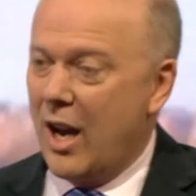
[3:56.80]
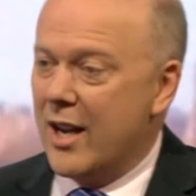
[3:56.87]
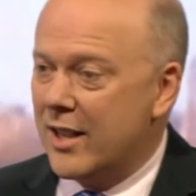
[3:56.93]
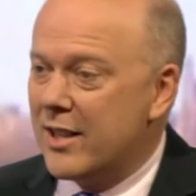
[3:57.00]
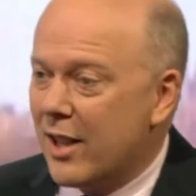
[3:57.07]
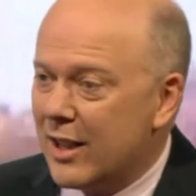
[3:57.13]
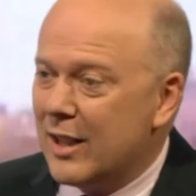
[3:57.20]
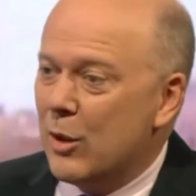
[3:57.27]
I
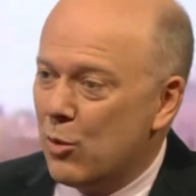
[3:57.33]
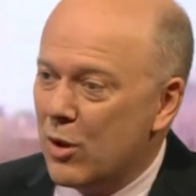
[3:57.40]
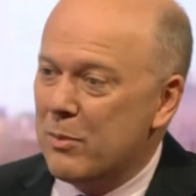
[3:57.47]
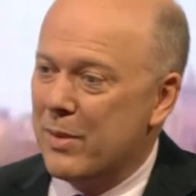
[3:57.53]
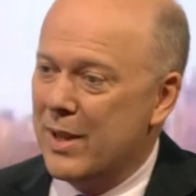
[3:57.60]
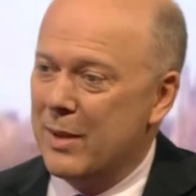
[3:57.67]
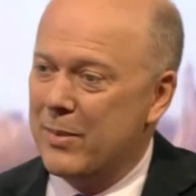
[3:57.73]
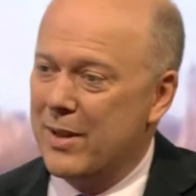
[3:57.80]
certainly wouldn't
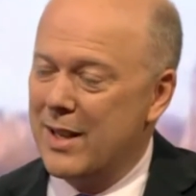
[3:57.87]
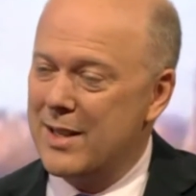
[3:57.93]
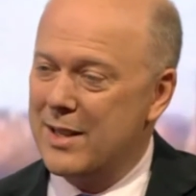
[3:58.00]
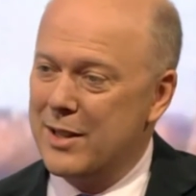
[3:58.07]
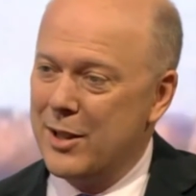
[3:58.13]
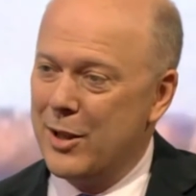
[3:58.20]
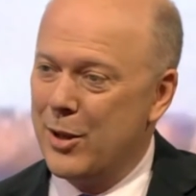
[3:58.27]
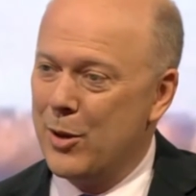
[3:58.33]
be the
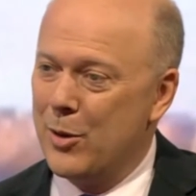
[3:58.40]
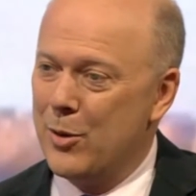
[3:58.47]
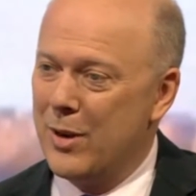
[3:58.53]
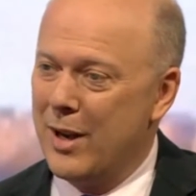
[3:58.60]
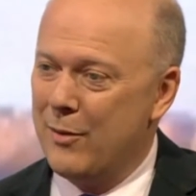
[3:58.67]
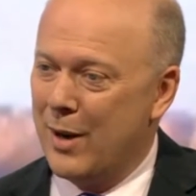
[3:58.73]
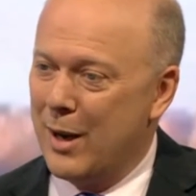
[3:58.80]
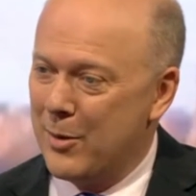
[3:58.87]
person who,
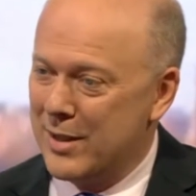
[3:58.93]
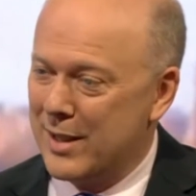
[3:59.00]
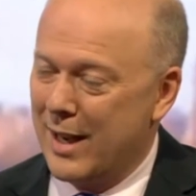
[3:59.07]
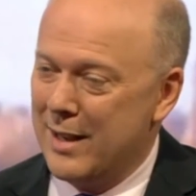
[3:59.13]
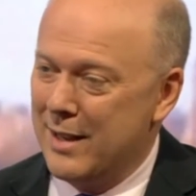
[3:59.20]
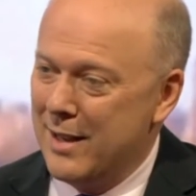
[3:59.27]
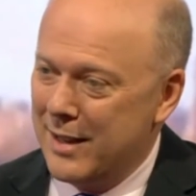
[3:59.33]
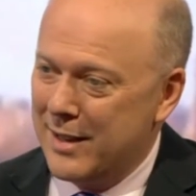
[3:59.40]
if I was a
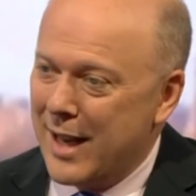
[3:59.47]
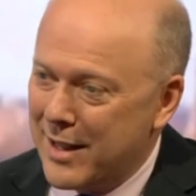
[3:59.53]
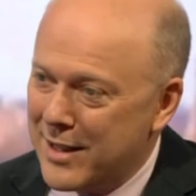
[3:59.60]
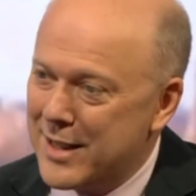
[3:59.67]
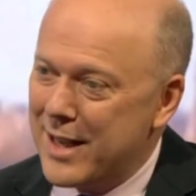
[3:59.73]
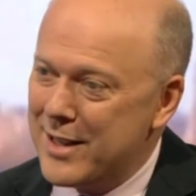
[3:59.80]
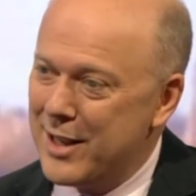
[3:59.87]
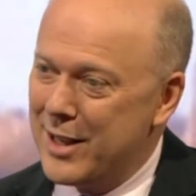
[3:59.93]

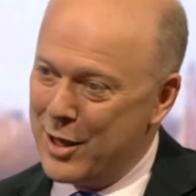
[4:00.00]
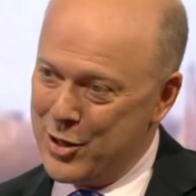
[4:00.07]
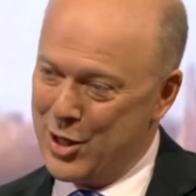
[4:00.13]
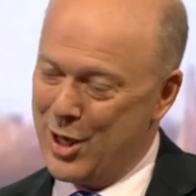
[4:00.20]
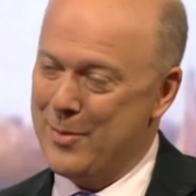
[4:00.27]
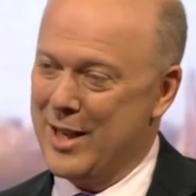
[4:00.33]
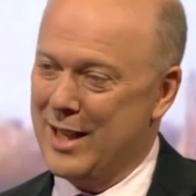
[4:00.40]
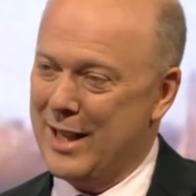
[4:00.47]
candidate
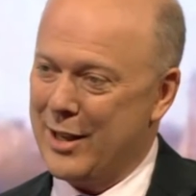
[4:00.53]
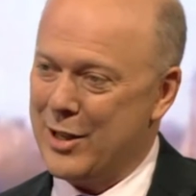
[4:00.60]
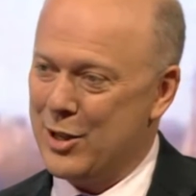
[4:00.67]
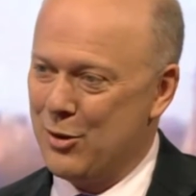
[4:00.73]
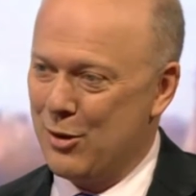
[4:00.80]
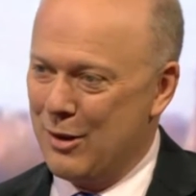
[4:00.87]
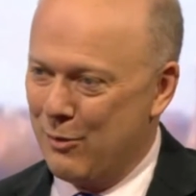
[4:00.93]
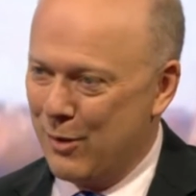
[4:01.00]
German election
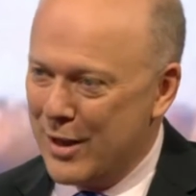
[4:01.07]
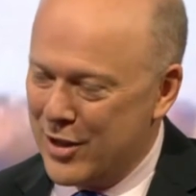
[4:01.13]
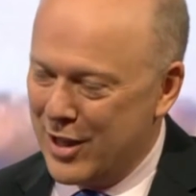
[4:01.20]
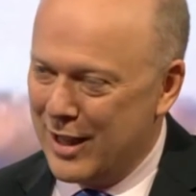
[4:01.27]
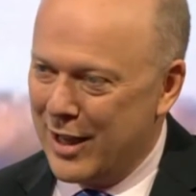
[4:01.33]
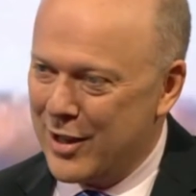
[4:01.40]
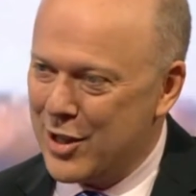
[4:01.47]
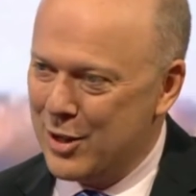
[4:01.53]
or a French
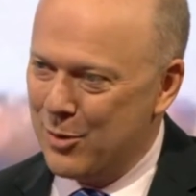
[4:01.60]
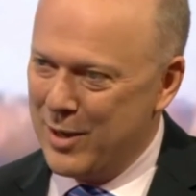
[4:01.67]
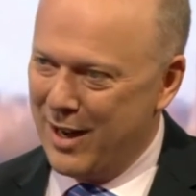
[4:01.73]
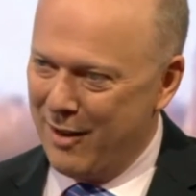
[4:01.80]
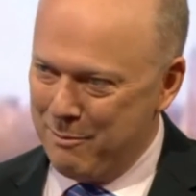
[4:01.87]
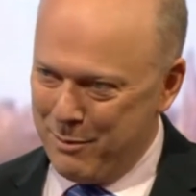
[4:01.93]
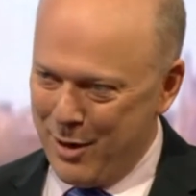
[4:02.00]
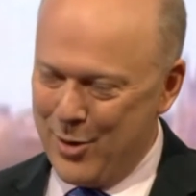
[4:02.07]
election, and we
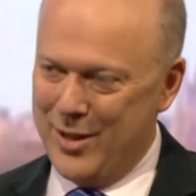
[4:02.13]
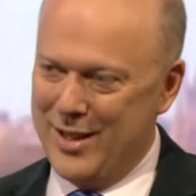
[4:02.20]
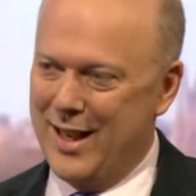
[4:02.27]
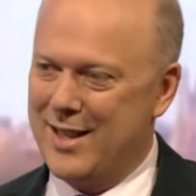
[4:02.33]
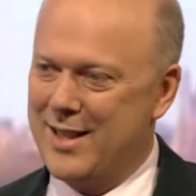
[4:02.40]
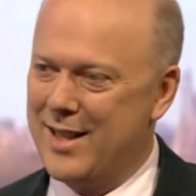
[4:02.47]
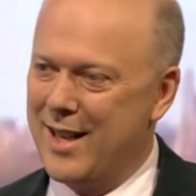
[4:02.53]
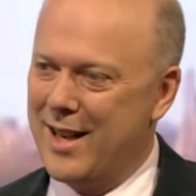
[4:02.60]
have both
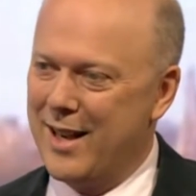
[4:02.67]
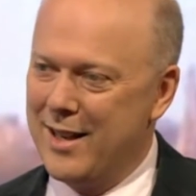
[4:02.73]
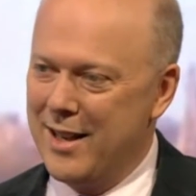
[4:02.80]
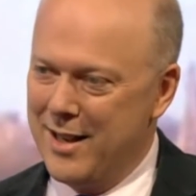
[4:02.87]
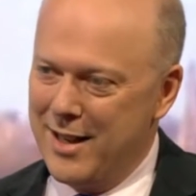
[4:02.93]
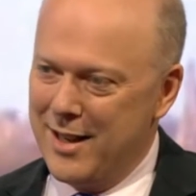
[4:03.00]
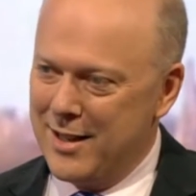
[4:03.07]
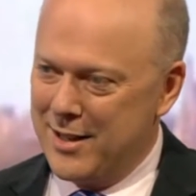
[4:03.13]
next year,
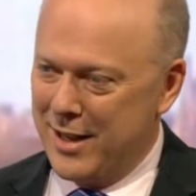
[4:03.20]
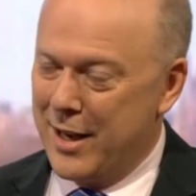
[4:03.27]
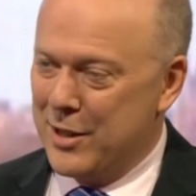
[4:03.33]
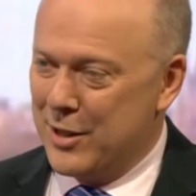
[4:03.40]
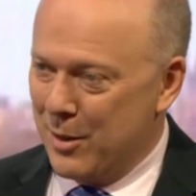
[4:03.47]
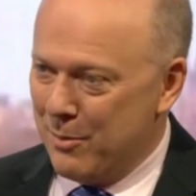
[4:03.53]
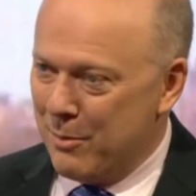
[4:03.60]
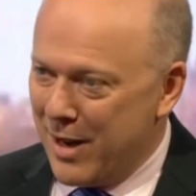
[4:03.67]
saying
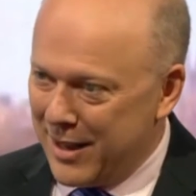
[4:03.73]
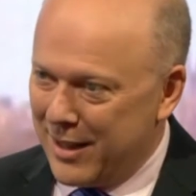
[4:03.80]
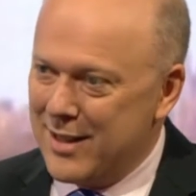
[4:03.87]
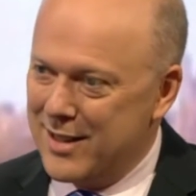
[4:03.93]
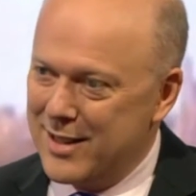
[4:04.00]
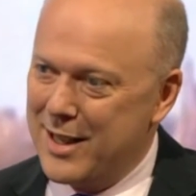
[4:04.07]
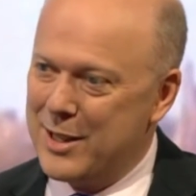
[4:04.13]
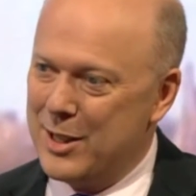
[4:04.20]
to my
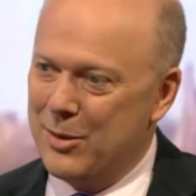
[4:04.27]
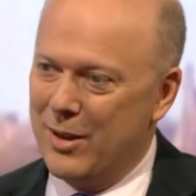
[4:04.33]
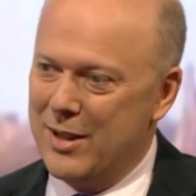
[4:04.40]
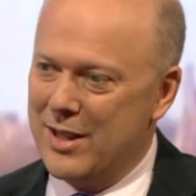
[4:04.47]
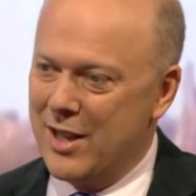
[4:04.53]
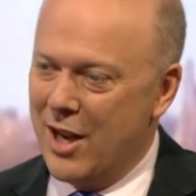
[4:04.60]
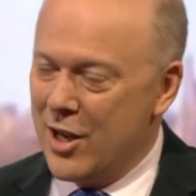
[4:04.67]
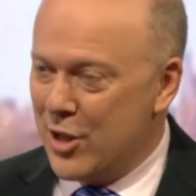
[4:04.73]

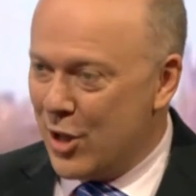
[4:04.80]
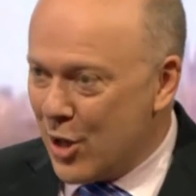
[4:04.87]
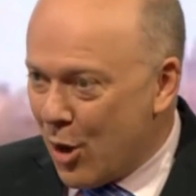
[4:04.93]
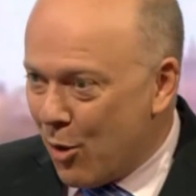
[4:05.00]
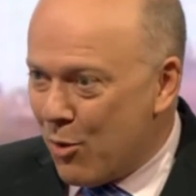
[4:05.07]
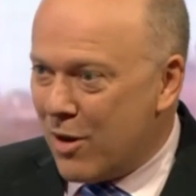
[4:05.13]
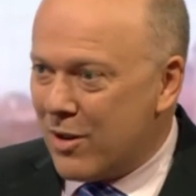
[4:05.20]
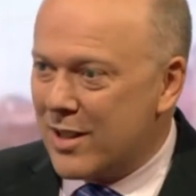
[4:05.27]
constituents, do you know
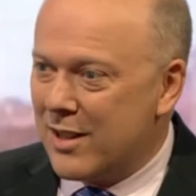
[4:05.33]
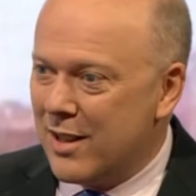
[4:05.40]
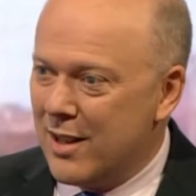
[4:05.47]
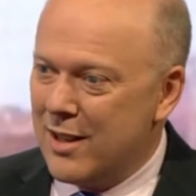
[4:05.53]
what?